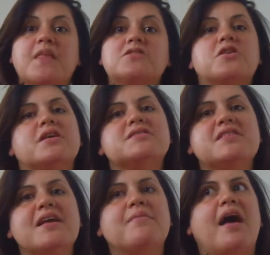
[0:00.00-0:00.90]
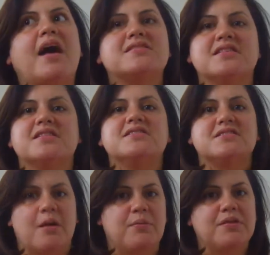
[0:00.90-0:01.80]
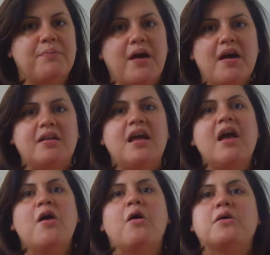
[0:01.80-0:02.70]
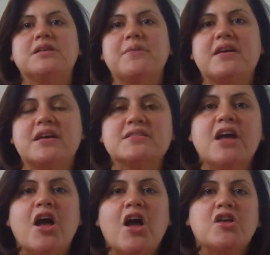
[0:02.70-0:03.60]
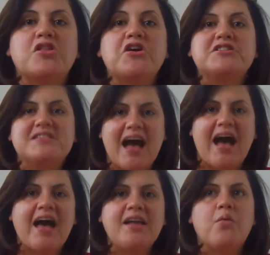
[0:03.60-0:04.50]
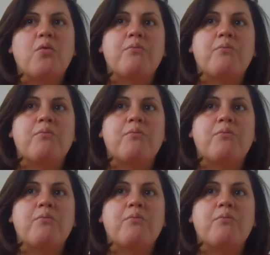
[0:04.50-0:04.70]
So this name I accidentally stumbled upon only because their dad,